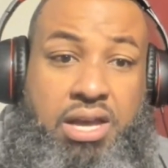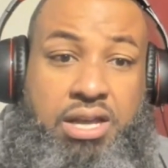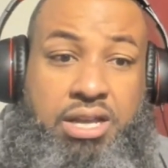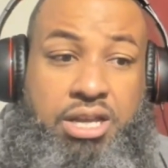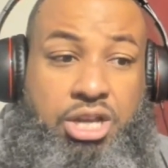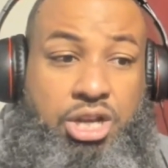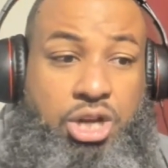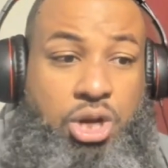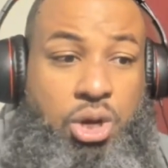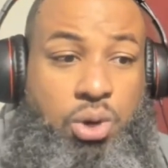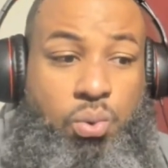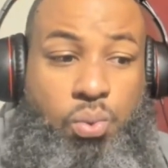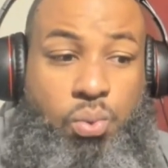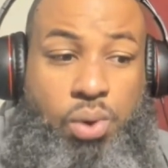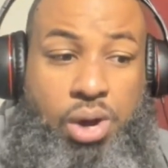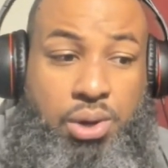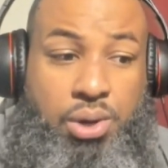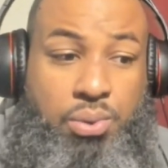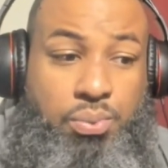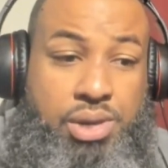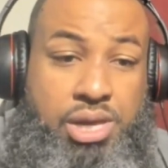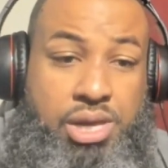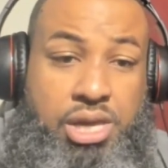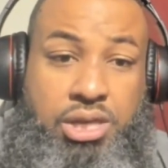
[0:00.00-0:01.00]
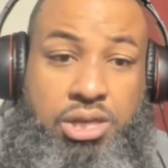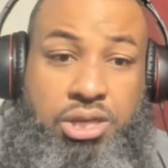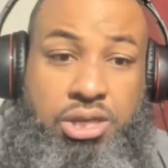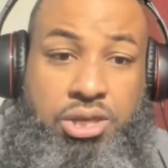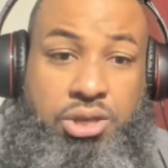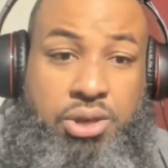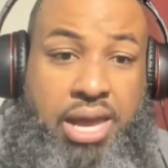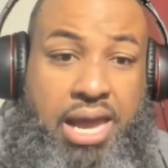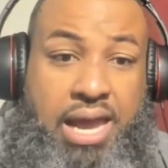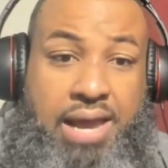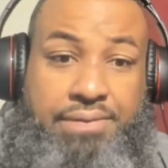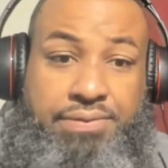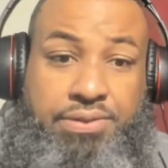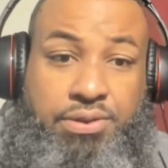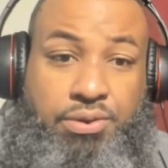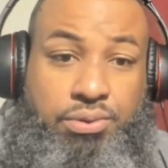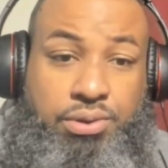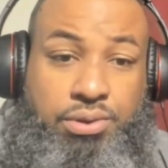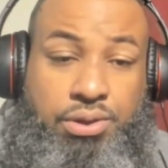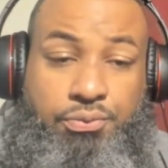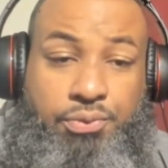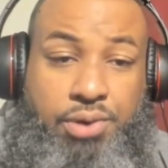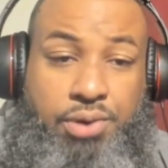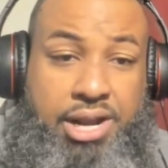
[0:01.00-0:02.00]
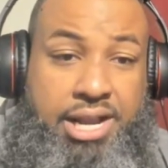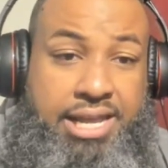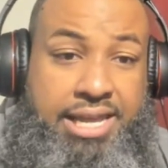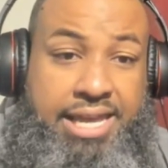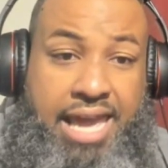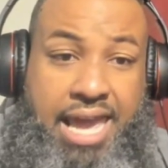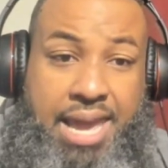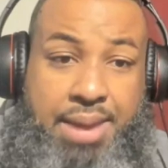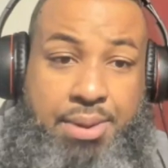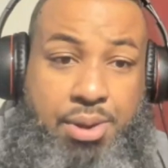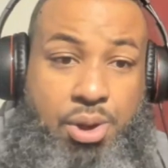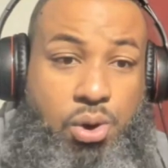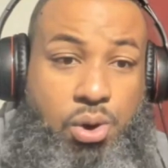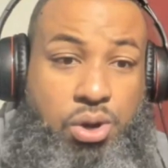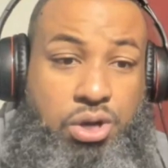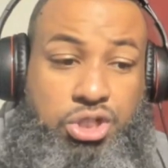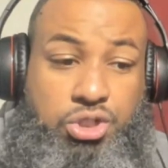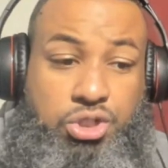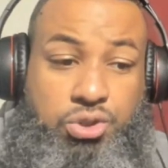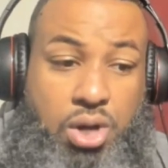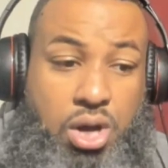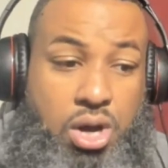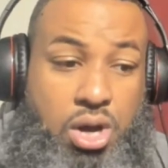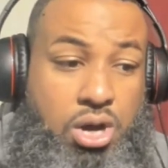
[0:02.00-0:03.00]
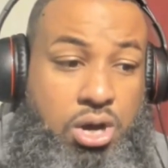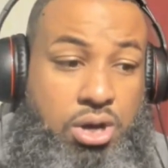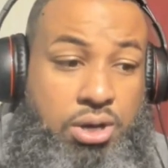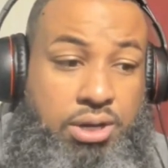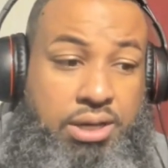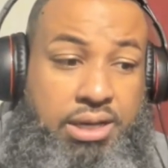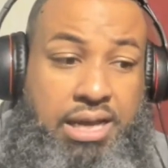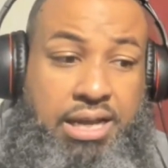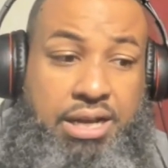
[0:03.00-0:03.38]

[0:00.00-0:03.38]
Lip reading: you know, one week you have the running game going strong.